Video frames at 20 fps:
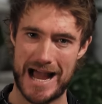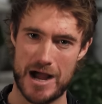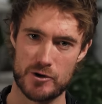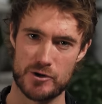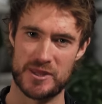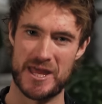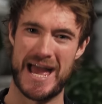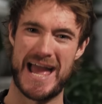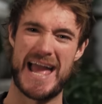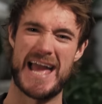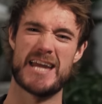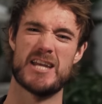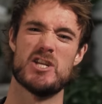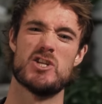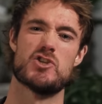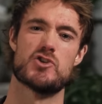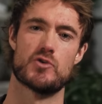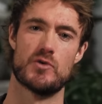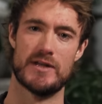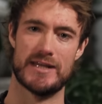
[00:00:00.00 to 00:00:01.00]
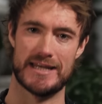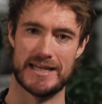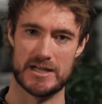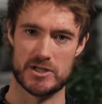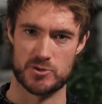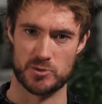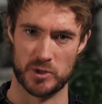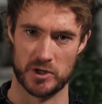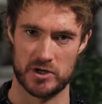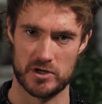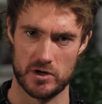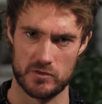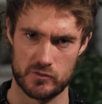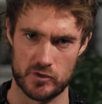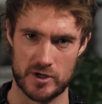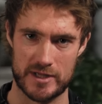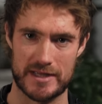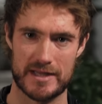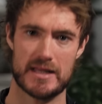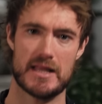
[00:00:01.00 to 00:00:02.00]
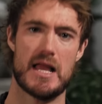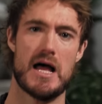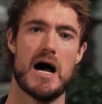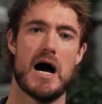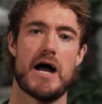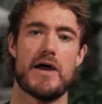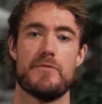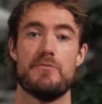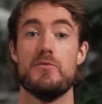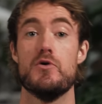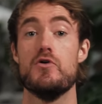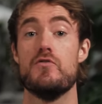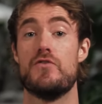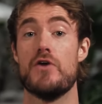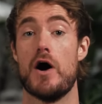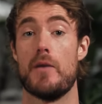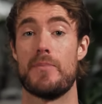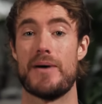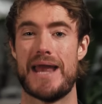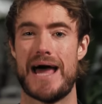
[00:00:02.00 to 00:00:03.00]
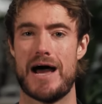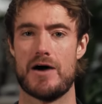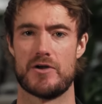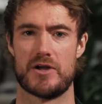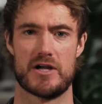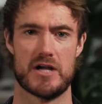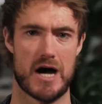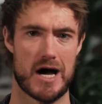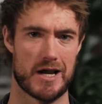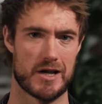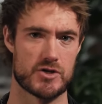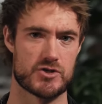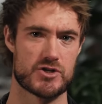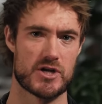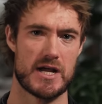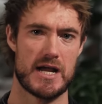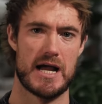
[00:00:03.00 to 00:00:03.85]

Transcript: out of the head injury and into recovery, I had moved up and out of college